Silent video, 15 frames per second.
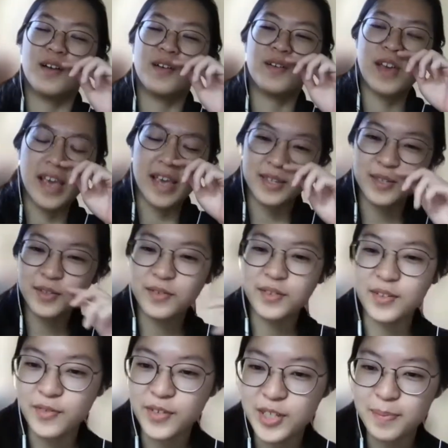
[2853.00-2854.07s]
okay, so for
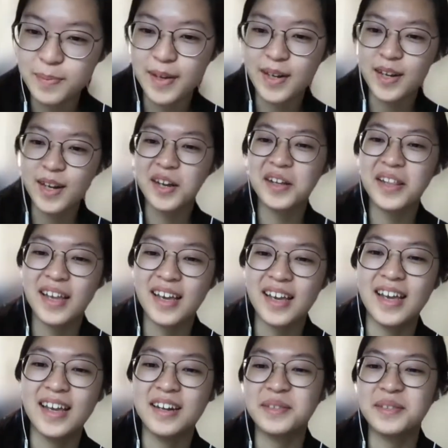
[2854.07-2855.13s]
the first part, how they
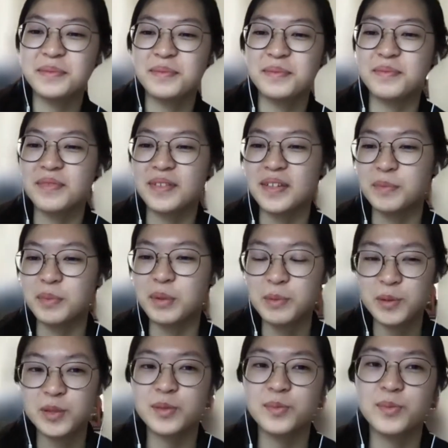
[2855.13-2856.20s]
end up in
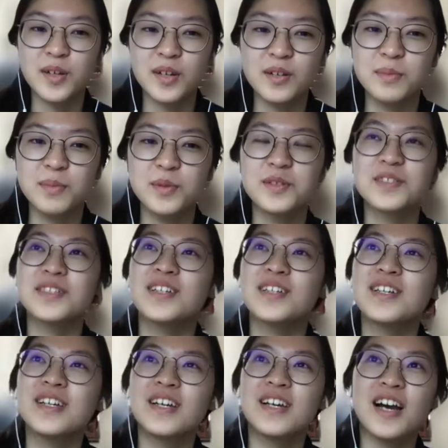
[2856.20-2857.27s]
people's toilet bowls,
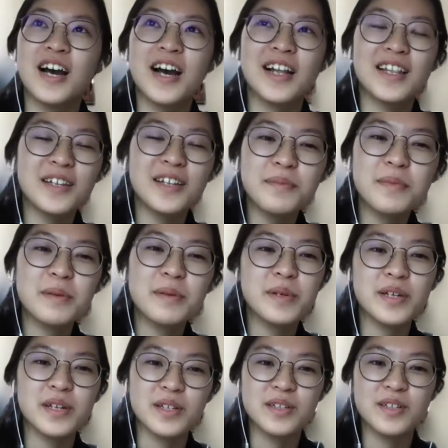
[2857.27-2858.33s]
I think maybe
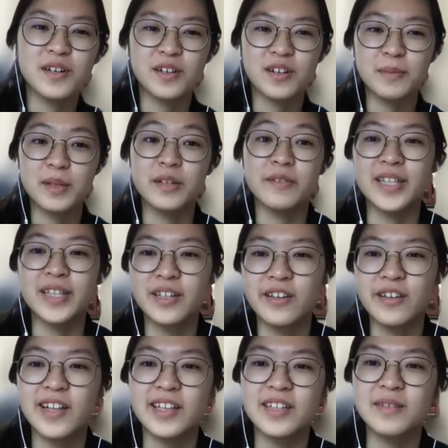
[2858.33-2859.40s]
you're talking about the
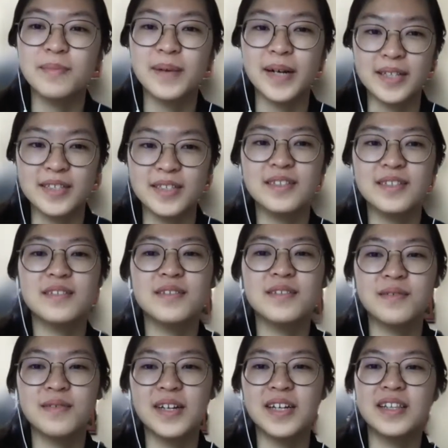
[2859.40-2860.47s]
reticulated python,
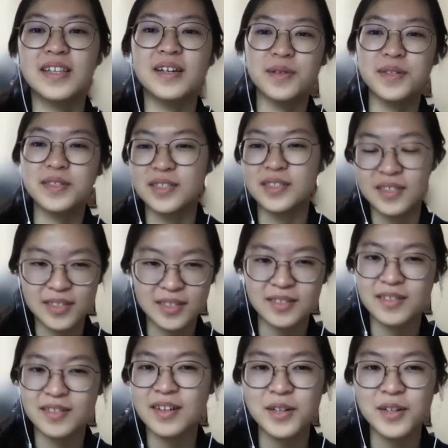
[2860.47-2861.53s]
where there was a
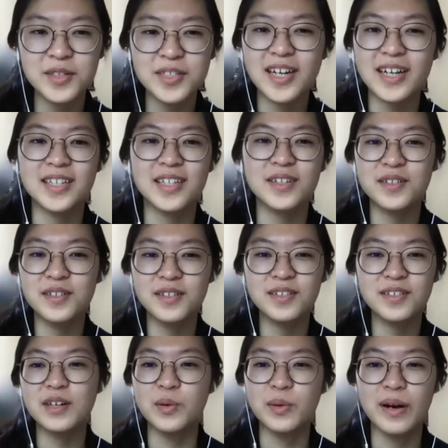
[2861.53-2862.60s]
news
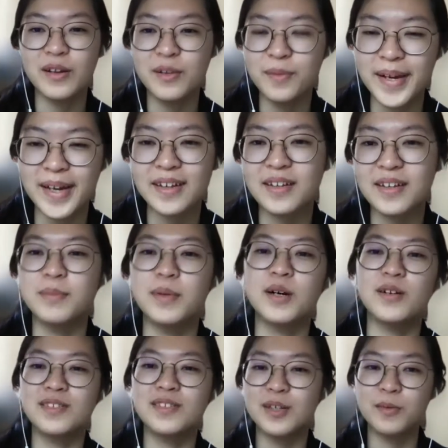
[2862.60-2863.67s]
article a while back
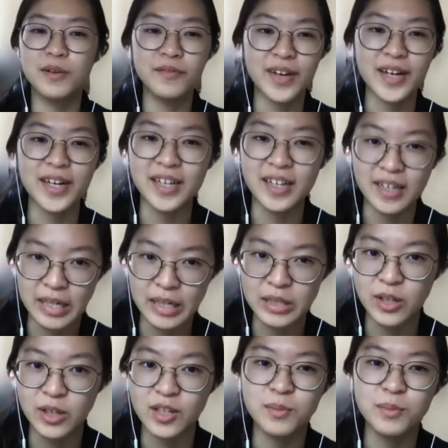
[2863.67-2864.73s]
about someone finding in a
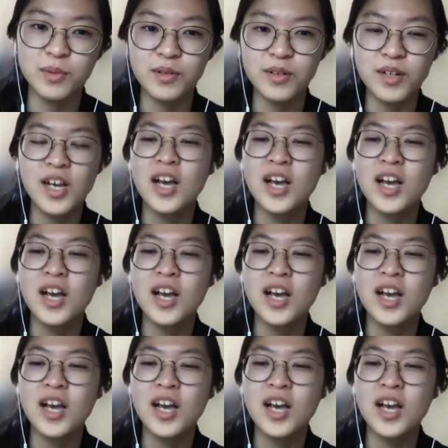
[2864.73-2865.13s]
toilet bowl.